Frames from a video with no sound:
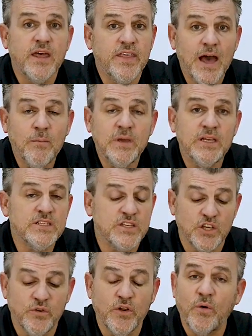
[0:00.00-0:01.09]
That means
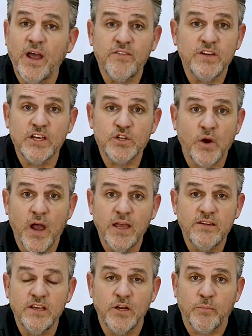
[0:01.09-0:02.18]
that you don't have to get your
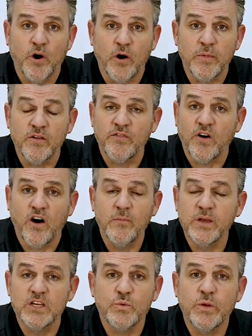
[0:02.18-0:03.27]
IT department involved because